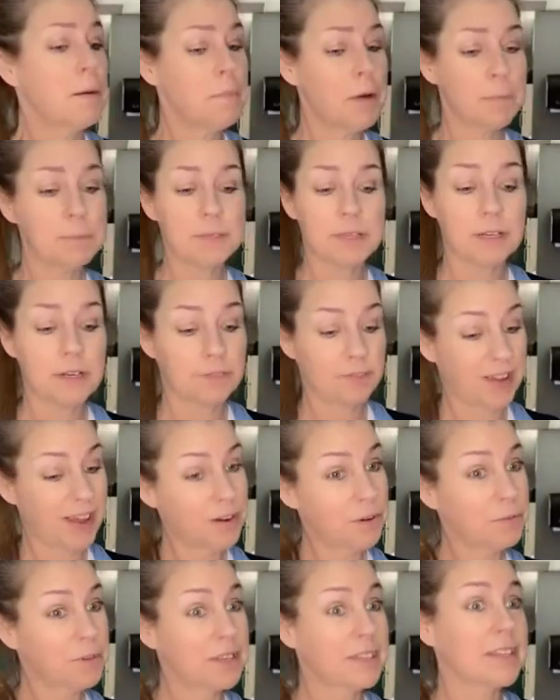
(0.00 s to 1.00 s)
my mom said if I
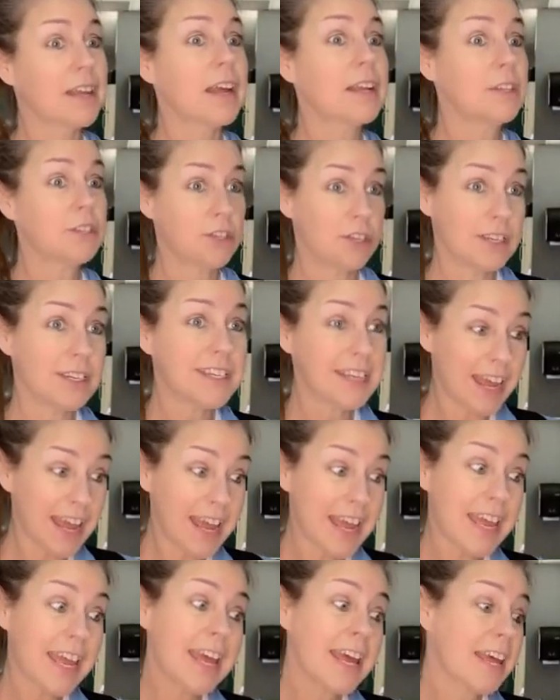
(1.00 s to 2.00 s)
don't decide
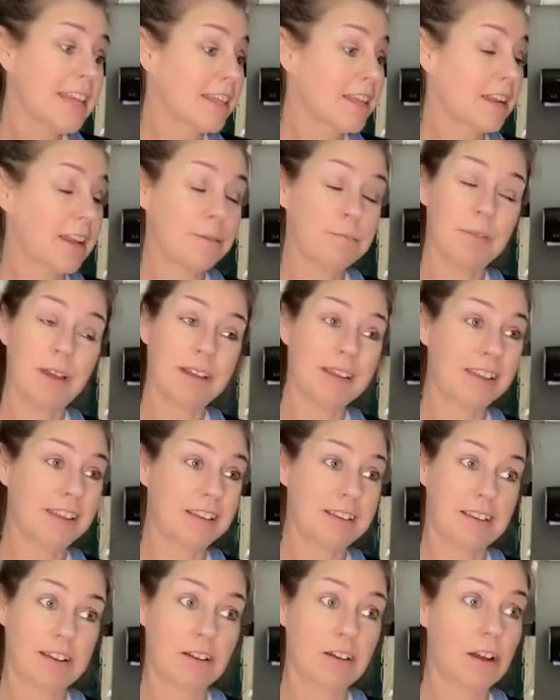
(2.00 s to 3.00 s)
today, then I'm not
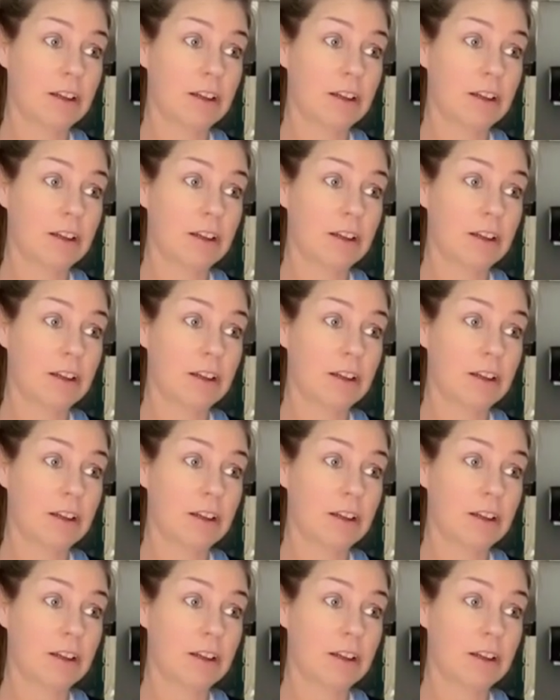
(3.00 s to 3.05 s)
getting a